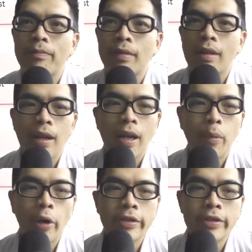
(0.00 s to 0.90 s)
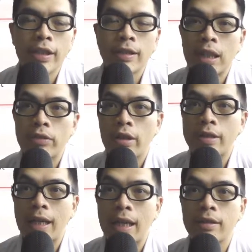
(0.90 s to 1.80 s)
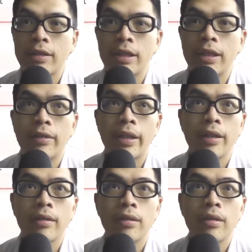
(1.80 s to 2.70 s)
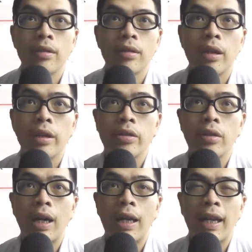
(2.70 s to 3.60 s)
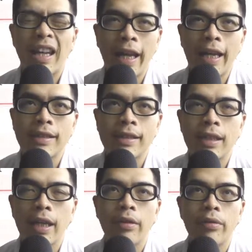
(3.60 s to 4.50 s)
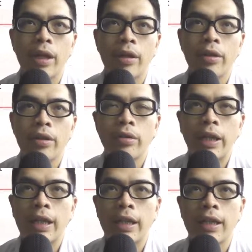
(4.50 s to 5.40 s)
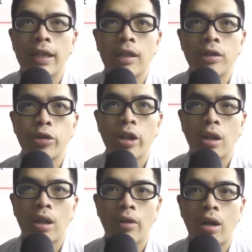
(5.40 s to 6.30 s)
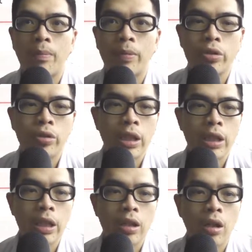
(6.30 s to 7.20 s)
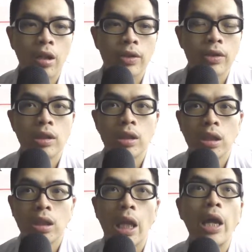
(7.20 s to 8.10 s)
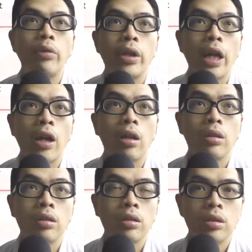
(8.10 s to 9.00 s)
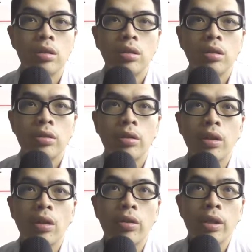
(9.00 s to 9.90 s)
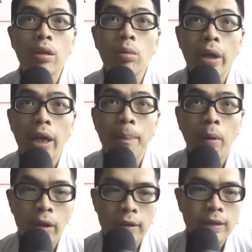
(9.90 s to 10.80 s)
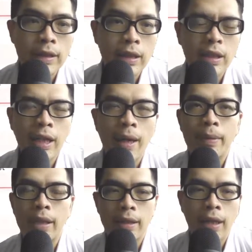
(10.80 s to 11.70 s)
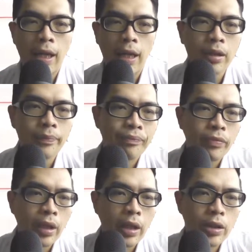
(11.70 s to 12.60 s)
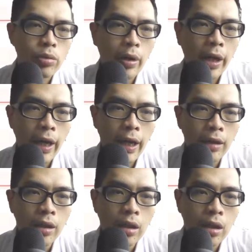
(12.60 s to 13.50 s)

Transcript: Okay, point C stands for scarcity, right? Okay, so unless, okay, we are going to incur trade-off or opportunity cost, then we cannot. So the only way point C can be attained is when